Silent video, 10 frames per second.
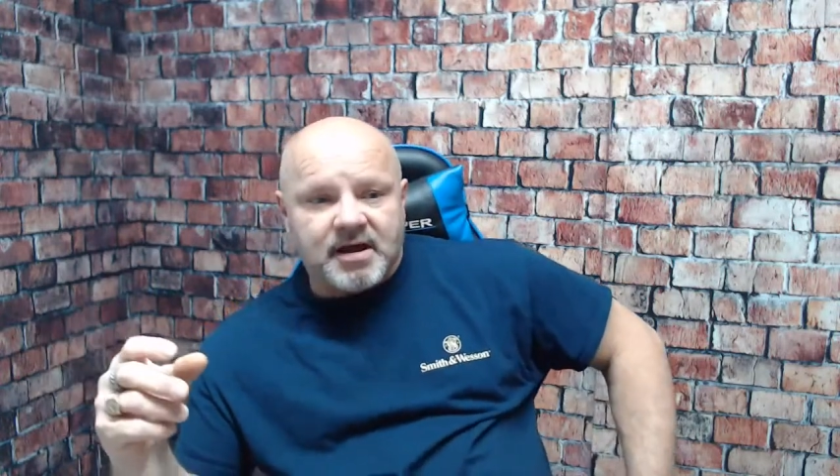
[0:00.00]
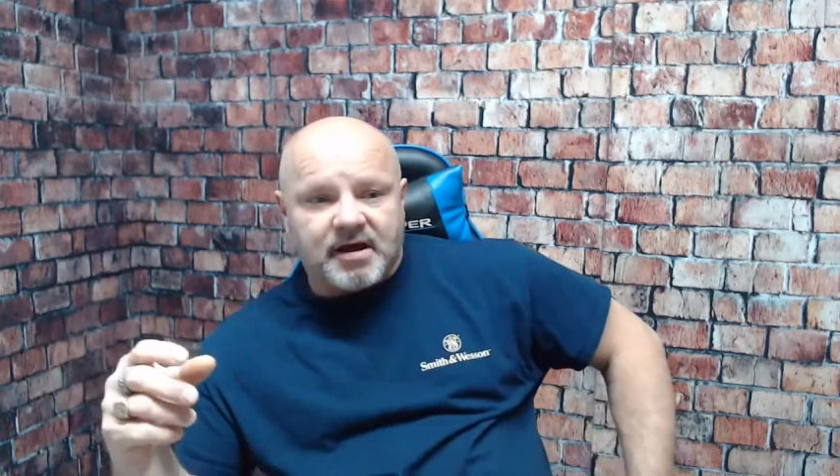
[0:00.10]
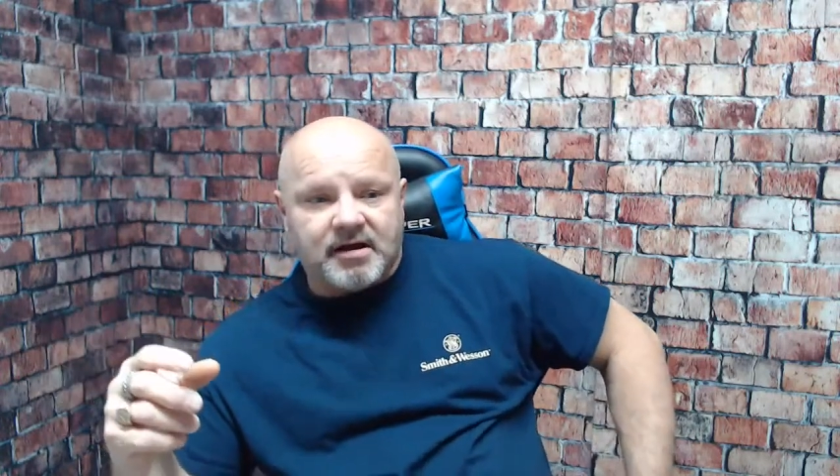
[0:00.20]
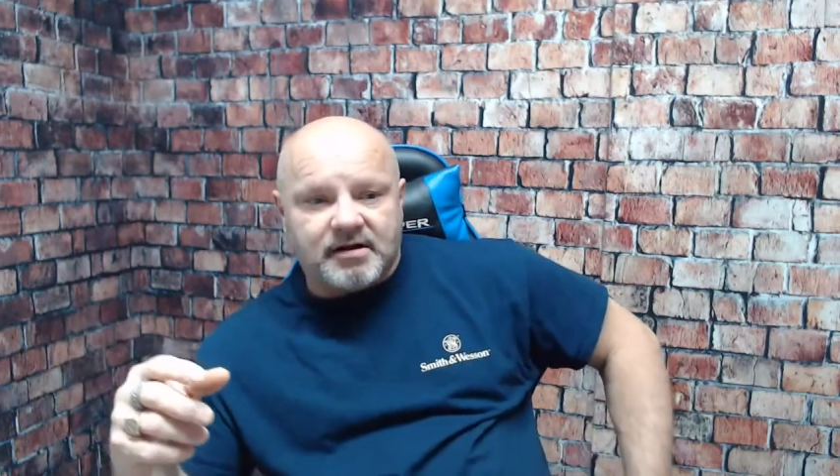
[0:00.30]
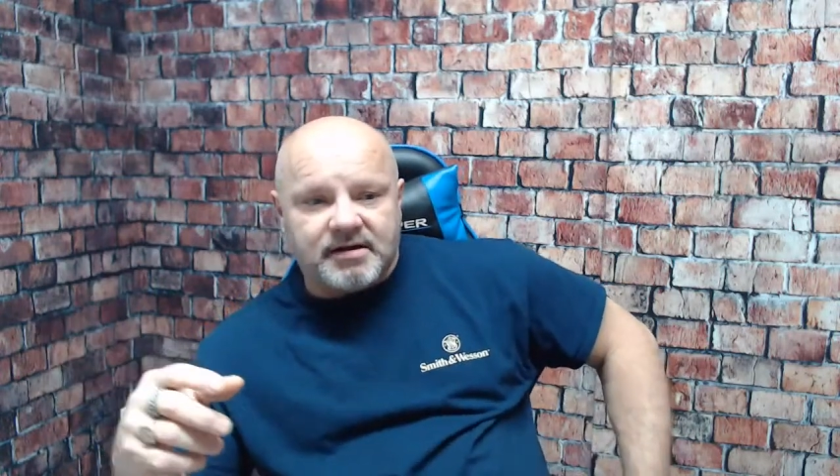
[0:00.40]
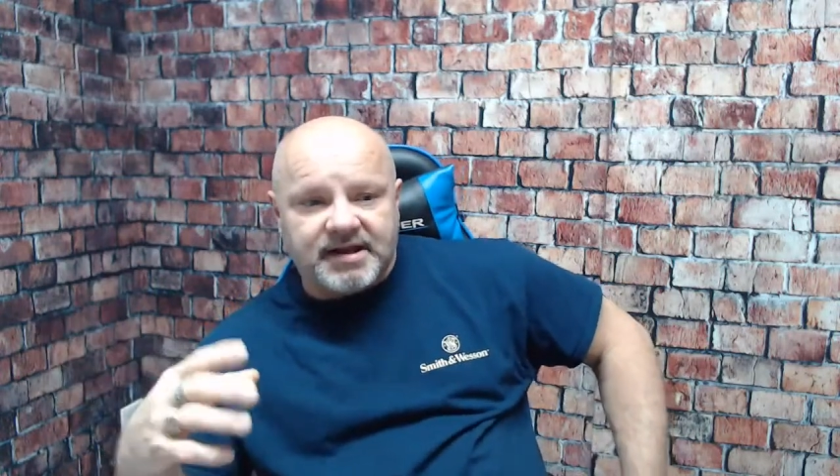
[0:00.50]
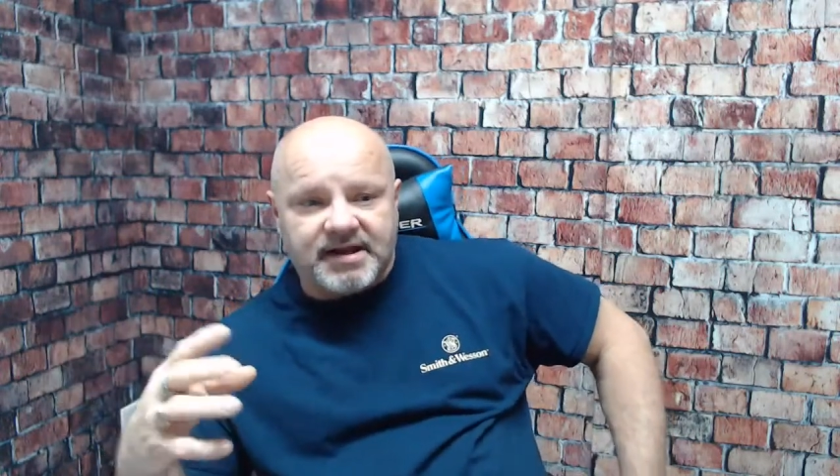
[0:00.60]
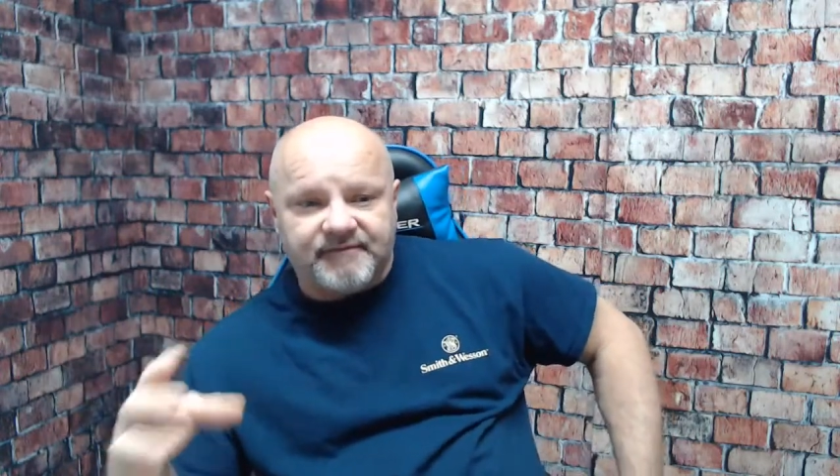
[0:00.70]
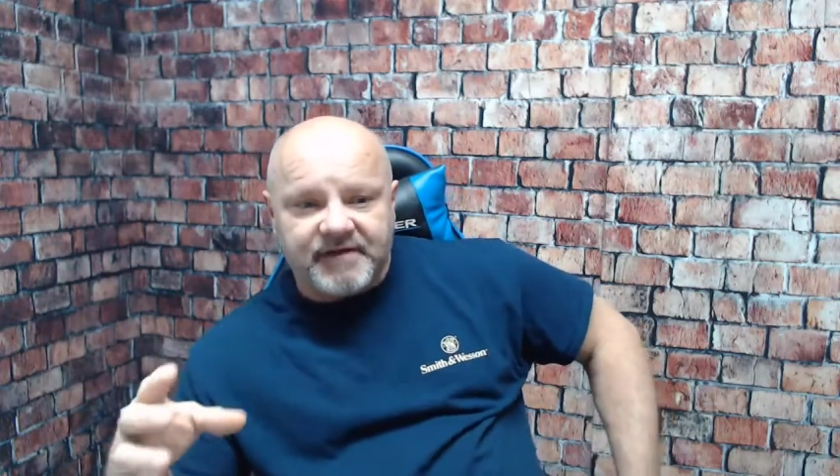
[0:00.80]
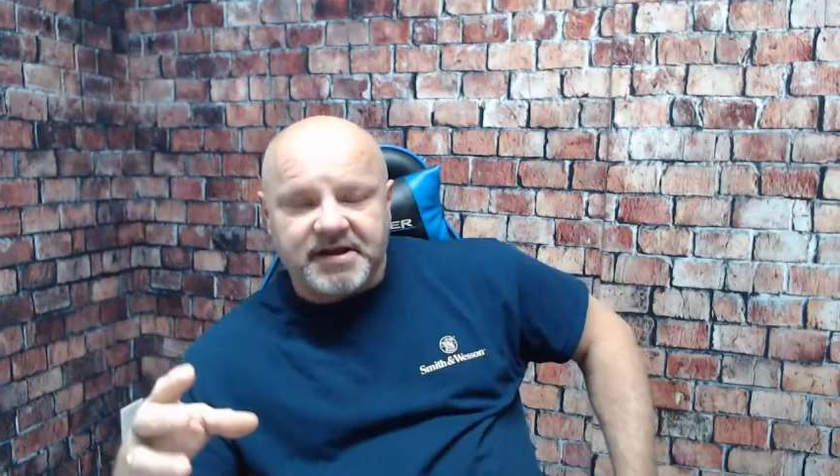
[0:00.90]
and
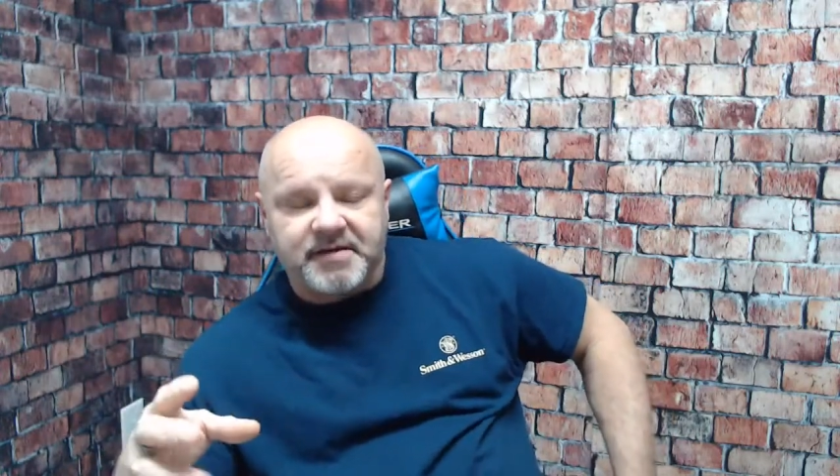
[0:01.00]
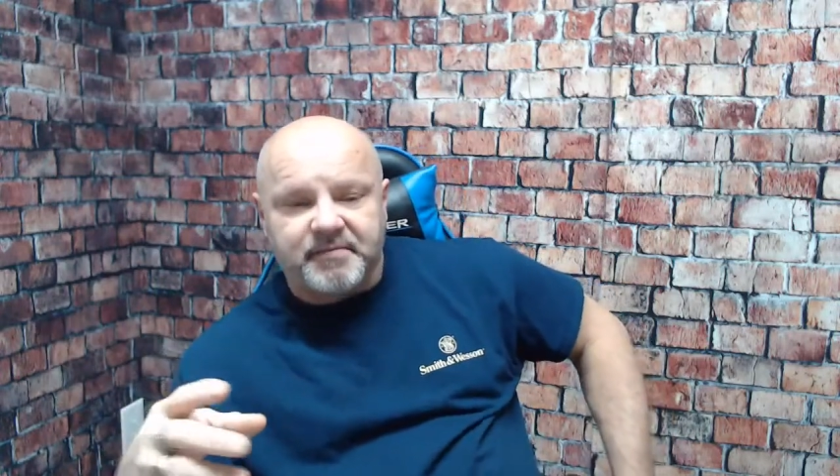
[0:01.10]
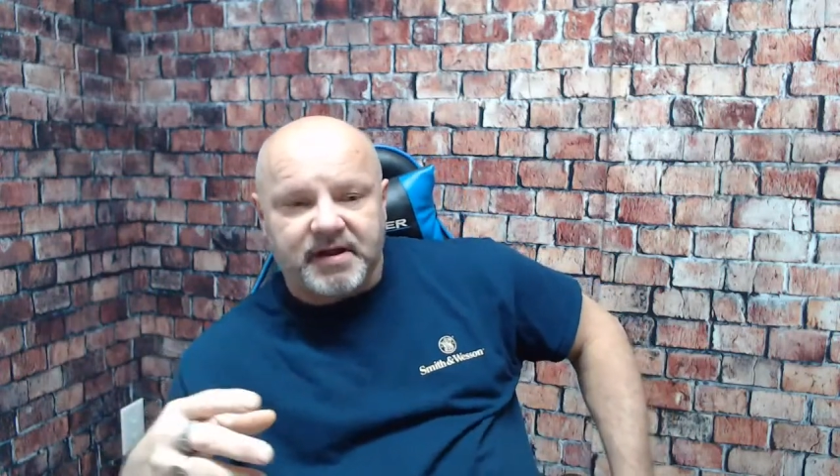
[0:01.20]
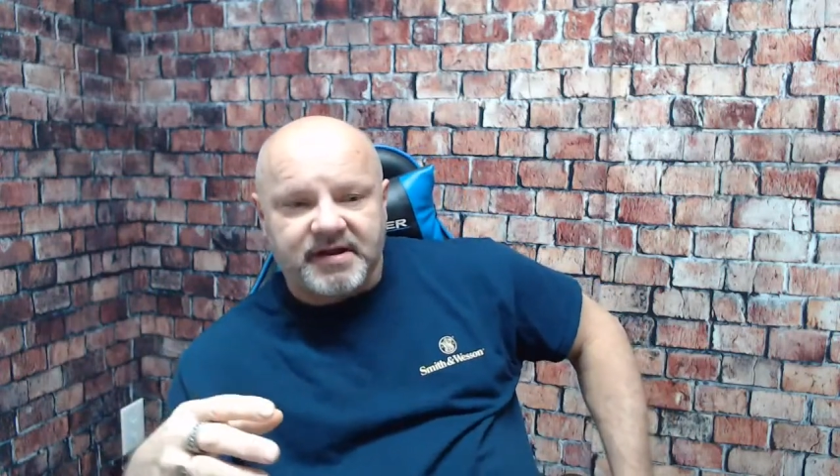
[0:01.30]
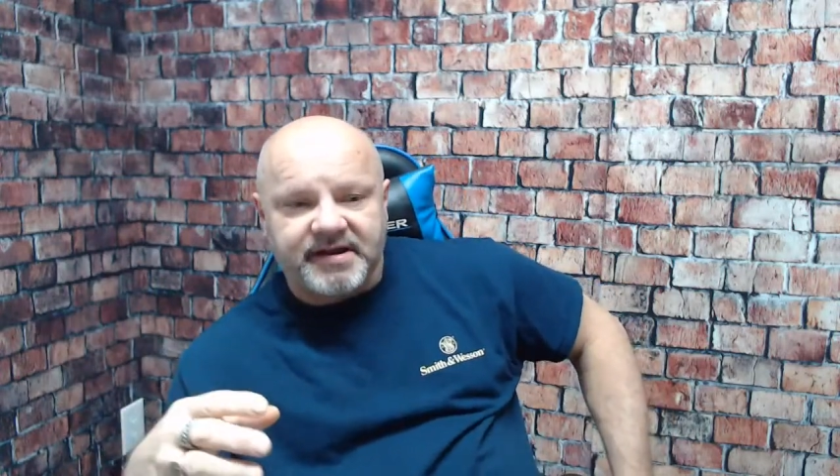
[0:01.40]
convenient, but